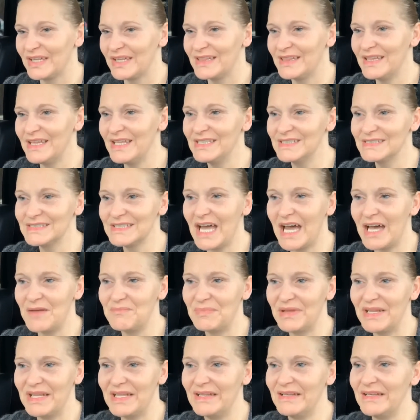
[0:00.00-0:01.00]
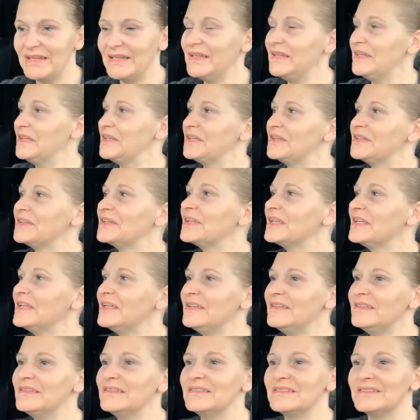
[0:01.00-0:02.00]
things happen,
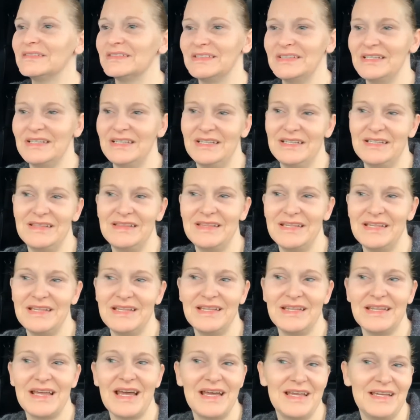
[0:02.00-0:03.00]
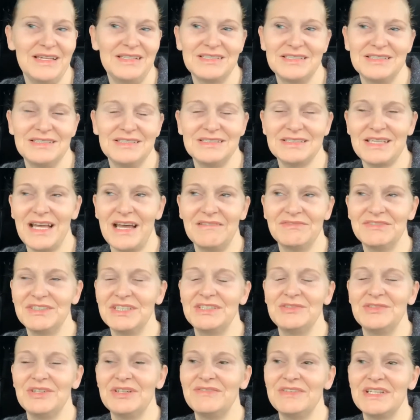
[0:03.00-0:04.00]
and then I just have to
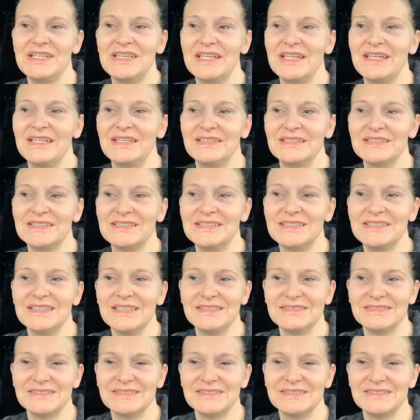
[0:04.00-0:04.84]
do everything to